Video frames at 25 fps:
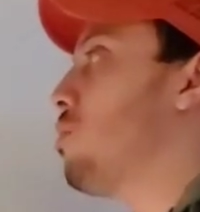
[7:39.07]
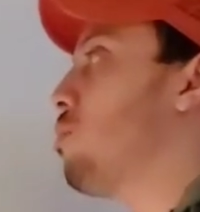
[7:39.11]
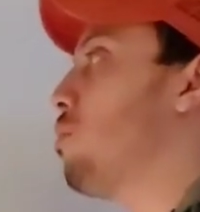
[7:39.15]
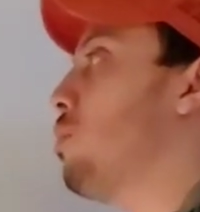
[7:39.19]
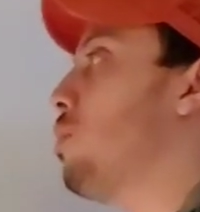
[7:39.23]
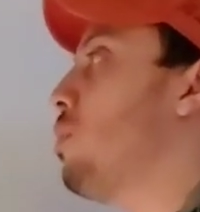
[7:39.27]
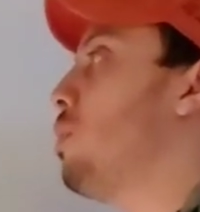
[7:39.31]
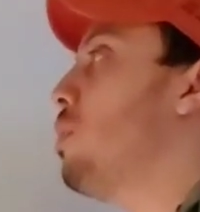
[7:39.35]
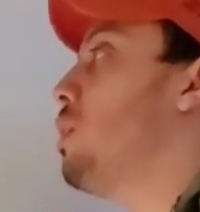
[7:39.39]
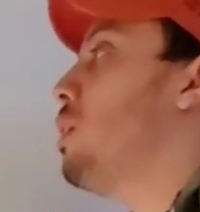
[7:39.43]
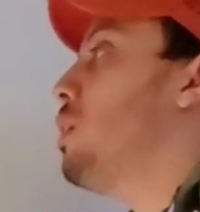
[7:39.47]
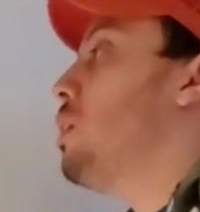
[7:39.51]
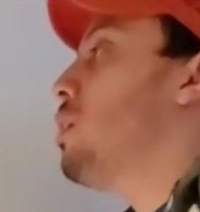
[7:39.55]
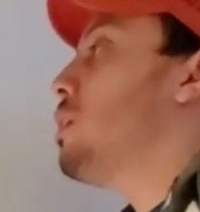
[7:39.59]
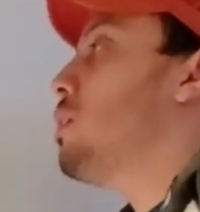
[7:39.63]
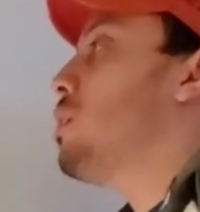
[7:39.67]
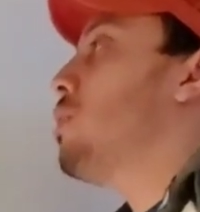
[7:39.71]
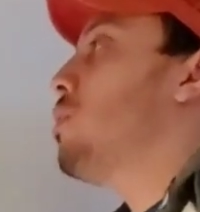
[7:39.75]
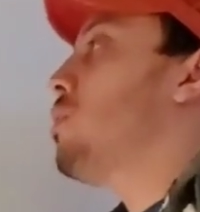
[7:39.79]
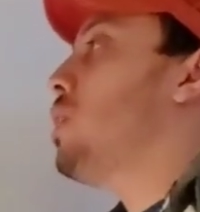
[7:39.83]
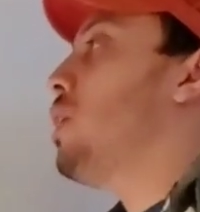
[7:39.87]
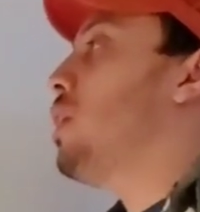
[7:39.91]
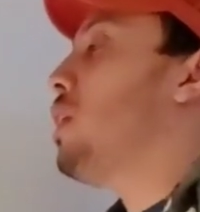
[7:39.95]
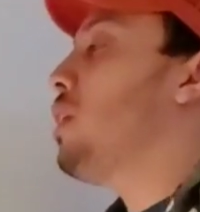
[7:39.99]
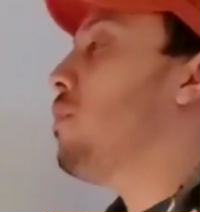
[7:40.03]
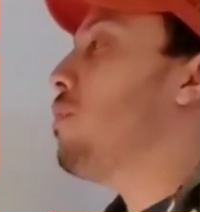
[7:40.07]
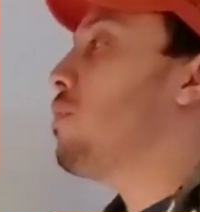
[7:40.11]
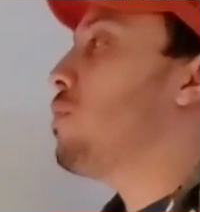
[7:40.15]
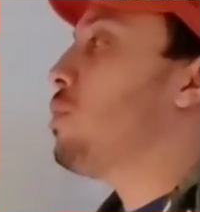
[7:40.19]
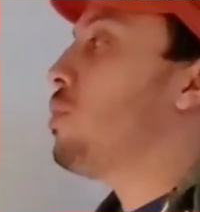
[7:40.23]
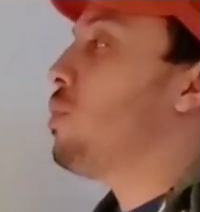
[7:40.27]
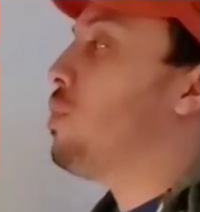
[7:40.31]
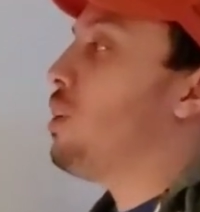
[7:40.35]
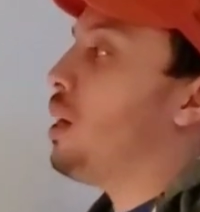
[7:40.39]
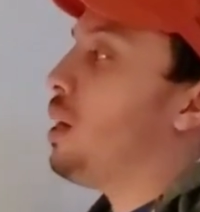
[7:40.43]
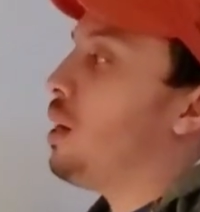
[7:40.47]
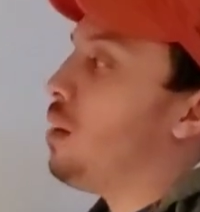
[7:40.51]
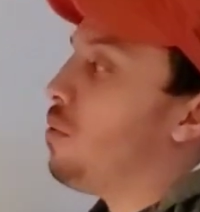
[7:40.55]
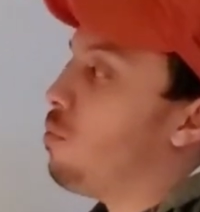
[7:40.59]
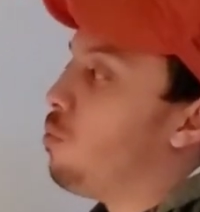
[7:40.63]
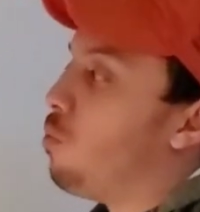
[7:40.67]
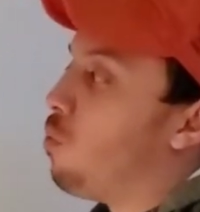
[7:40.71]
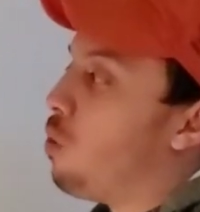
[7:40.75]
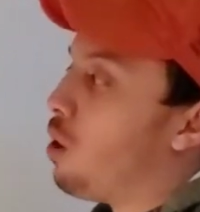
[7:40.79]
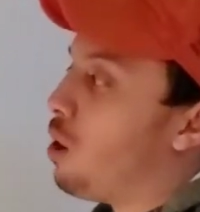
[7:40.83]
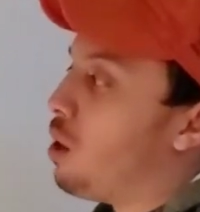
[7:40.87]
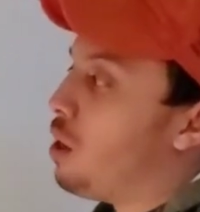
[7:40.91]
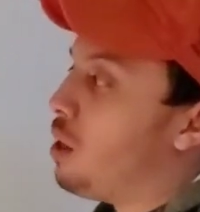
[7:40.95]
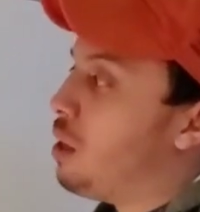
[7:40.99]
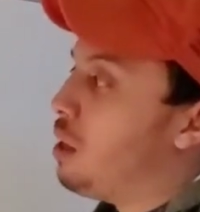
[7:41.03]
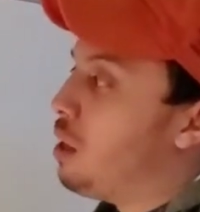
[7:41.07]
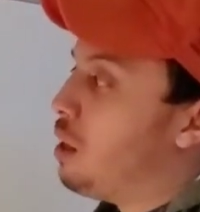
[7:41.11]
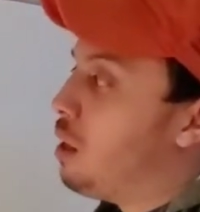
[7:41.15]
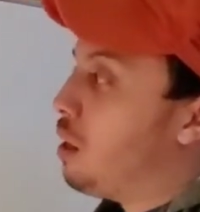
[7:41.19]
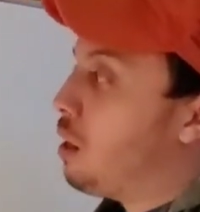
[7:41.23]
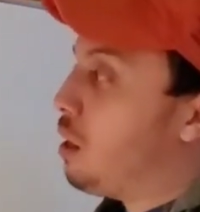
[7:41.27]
symbol. So negative two, negative one,